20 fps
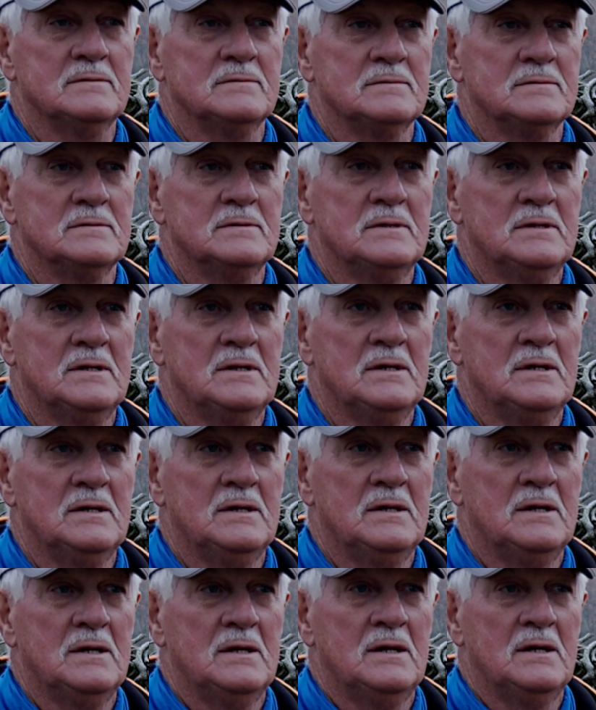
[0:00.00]

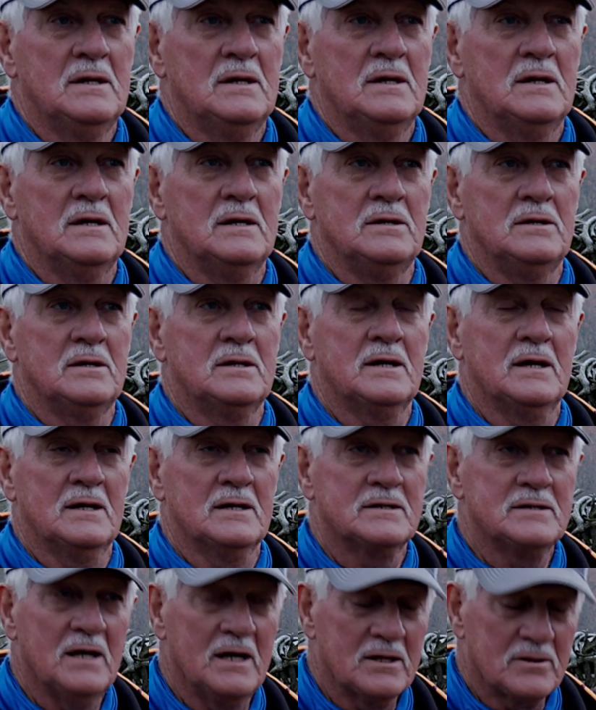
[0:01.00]
and you kind
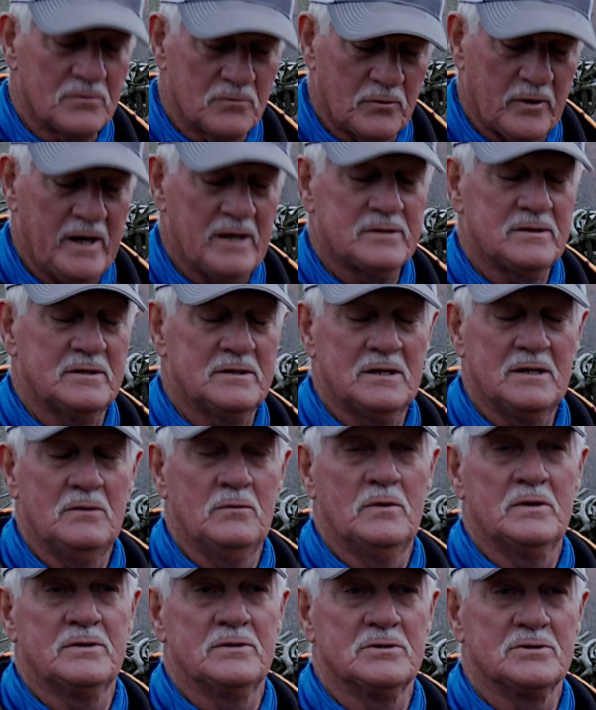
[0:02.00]
of take the route that they
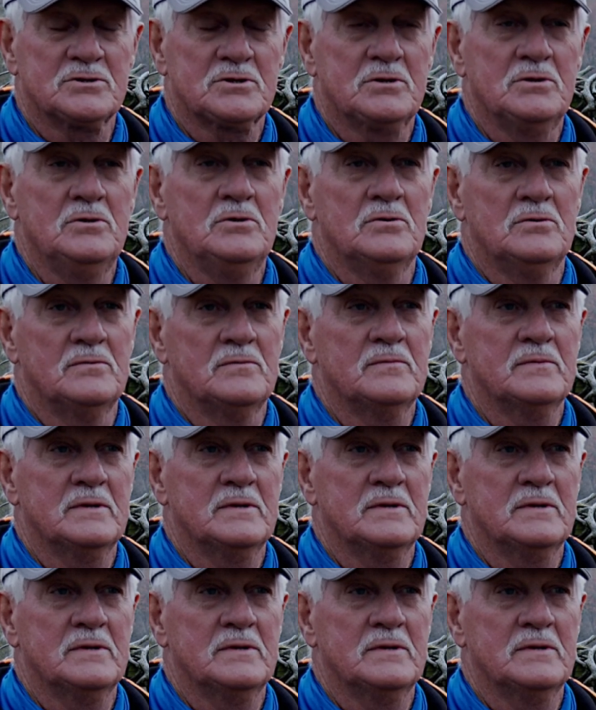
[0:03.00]
went to the school,